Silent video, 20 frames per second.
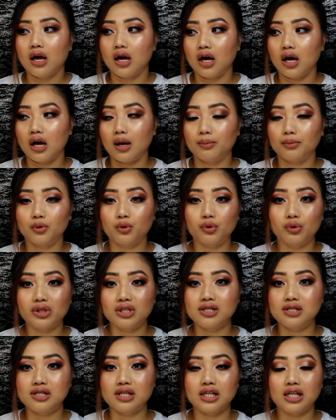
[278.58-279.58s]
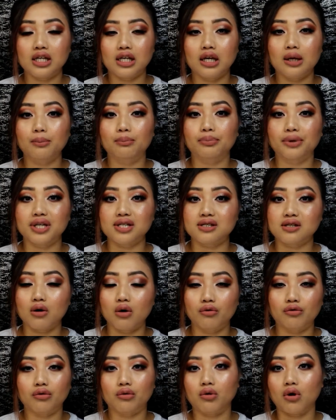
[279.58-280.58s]
um, creasy, but
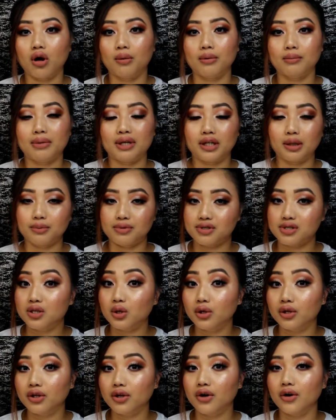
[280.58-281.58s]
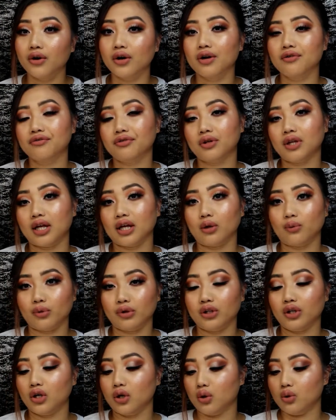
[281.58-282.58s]
overall my makeup is still there, and I feel like it
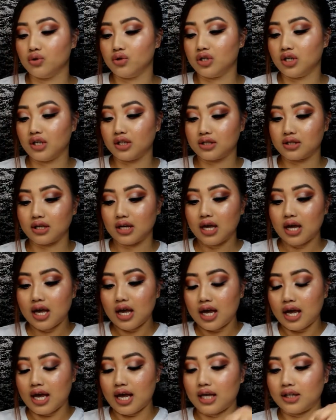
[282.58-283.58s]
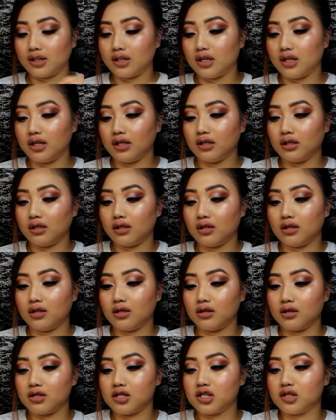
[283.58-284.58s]
really holds it. And the
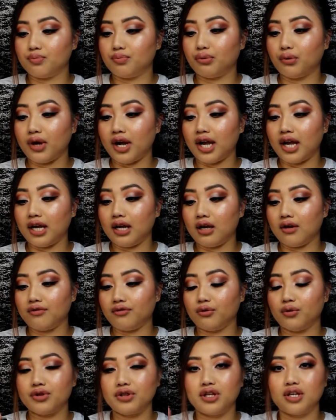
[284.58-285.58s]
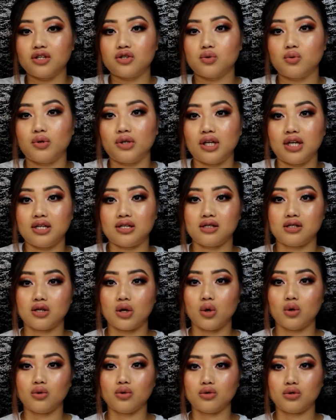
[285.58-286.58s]
spray for this one is
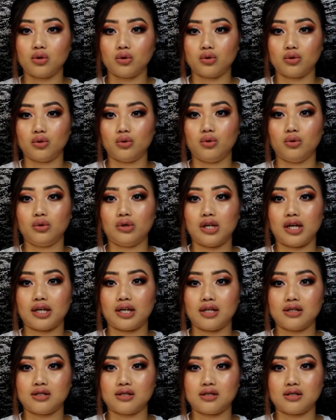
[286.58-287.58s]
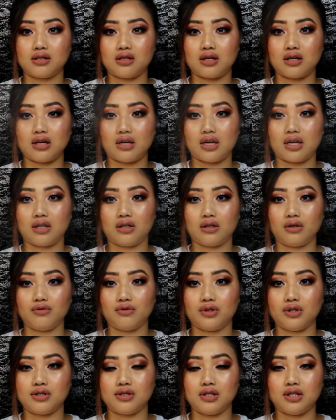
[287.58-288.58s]
so so cool. Like it's, I don't know if
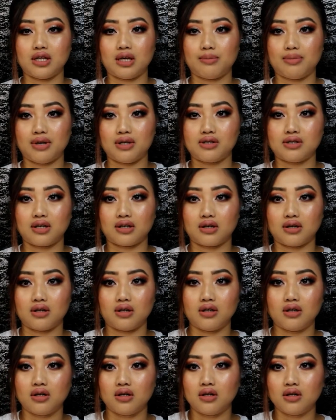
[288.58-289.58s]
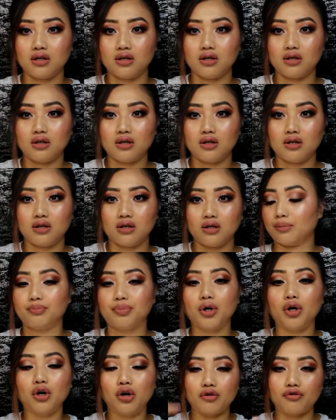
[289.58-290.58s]
you can see that, but it's like a
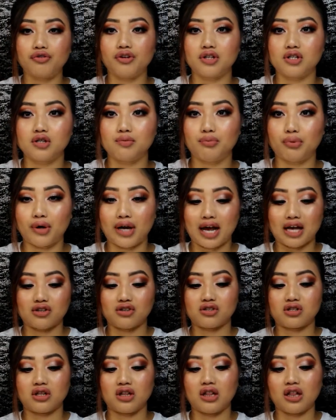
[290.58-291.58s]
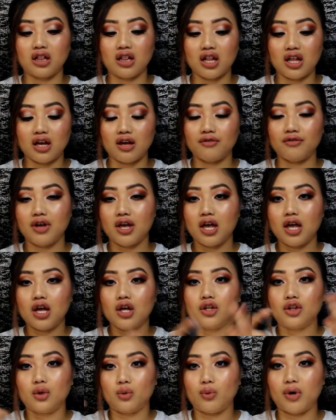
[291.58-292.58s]
perfect spray. I just love
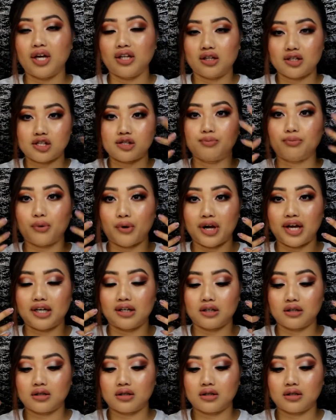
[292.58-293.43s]
the way the spray